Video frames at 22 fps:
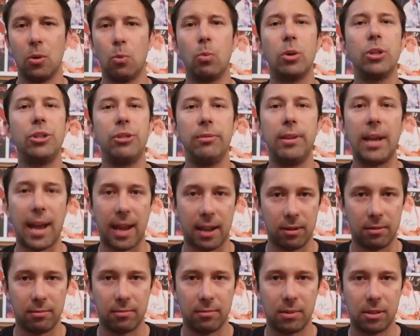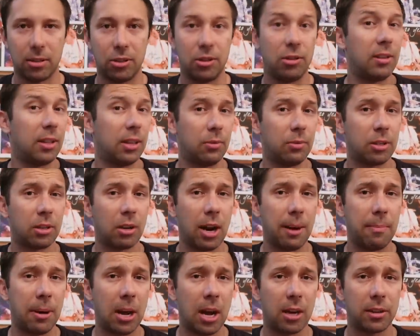What'd you get? Did you think it was a
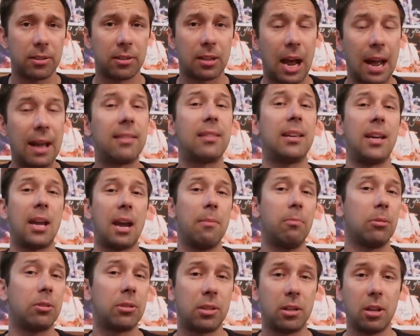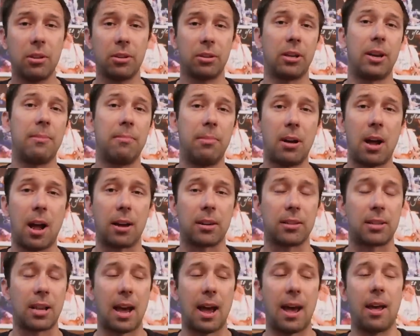great box? I think April's another great
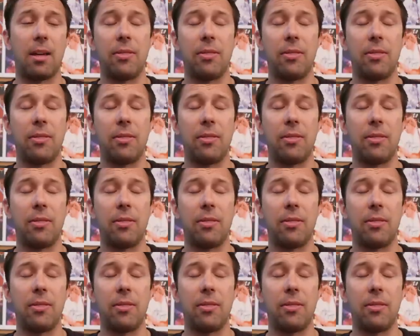box.